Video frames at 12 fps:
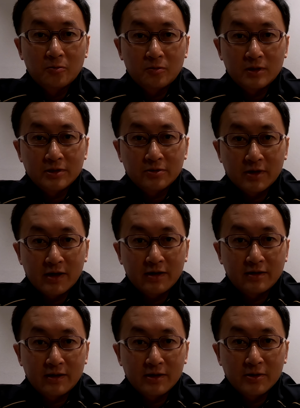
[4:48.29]
Well, so
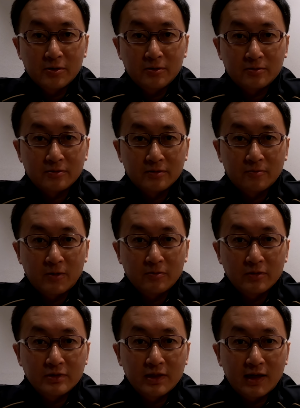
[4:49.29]
yeah, there you go.
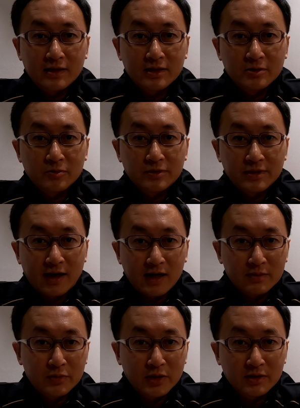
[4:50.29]
What we've done is we've
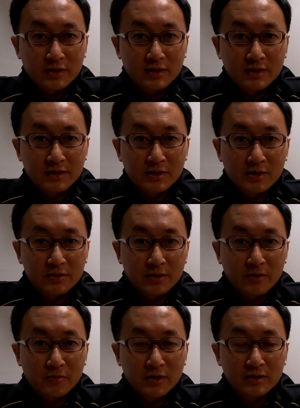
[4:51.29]
calibrated the
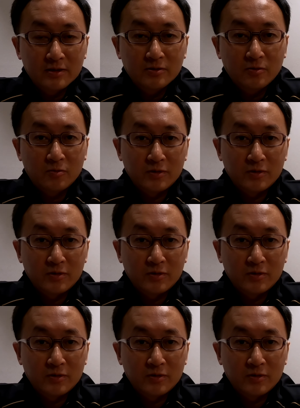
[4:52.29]
steering wheel.